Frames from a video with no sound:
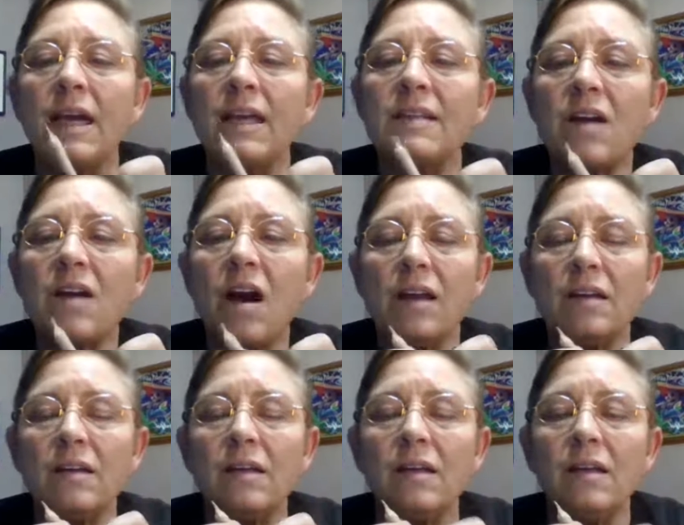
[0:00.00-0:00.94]
it's got
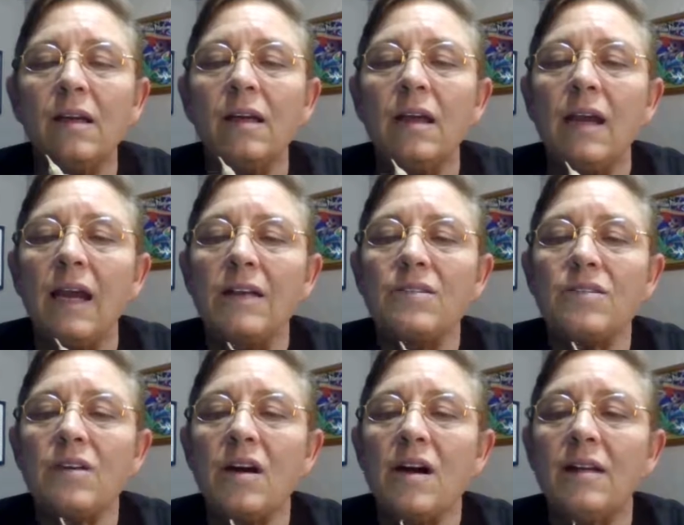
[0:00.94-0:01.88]
it's
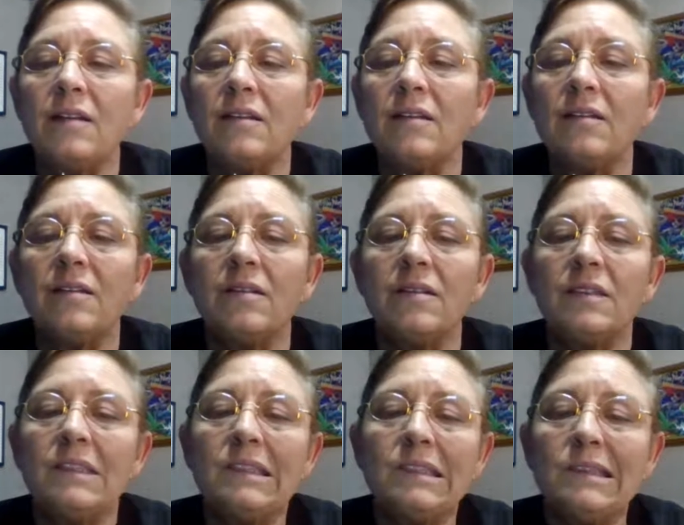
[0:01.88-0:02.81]
got.
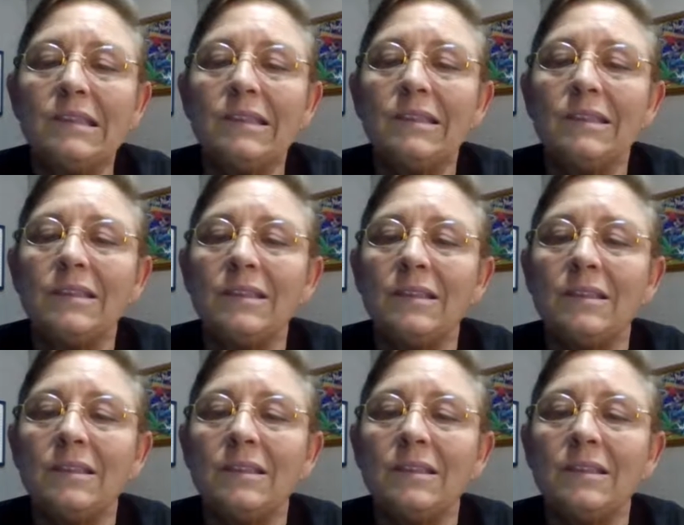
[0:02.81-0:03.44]
Uh,